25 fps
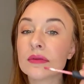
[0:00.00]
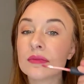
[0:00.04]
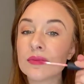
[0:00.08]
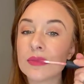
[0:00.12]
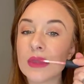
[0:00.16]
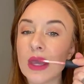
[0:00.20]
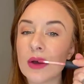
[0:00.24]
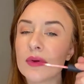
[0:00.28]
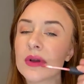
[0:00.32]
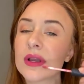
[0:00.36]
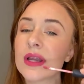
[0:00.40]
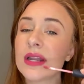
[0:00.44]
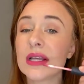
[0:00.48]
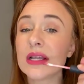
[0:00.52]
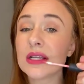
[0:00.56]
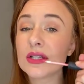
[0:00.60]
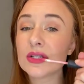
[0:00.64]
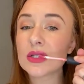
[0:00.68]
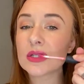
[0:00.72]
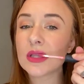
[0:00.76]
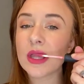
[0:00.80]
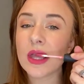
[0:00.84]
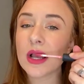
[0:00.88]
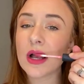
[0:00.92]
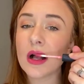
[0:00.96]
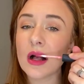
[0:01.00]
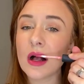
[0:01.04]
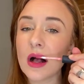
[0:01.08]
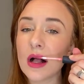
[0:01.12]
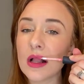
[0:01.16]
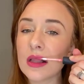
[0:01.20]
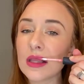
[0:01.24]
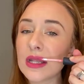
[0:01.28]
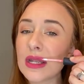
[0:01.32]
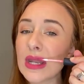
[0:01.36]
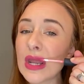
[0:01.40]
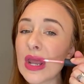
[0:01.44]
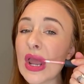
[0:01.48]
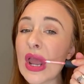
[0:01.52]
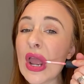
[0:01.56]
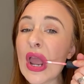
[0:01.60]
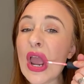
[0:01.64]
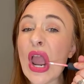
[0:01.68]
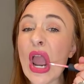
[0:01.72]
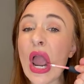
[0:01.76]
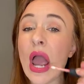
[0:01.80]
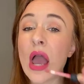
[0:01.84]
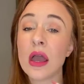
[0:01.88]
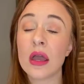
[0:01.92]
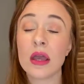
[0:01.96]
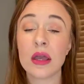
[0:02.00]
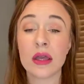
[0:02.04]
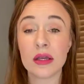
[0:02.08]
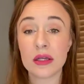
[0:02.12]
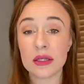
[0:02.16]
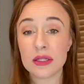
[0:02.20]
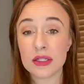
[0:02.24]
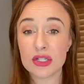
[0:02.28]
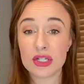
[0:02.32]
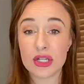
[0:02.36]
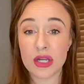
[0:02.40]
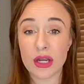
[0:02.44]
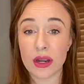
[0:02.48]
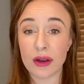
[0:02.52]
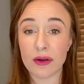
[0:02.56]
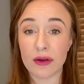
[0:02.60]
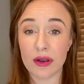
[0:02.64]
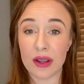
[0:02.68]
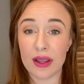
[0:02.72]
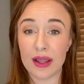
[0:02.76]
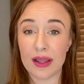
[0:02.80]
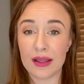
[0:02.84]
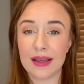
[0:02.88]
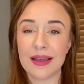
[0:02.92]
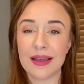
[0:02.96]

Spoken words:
Now we're getting into like a holiday cherry.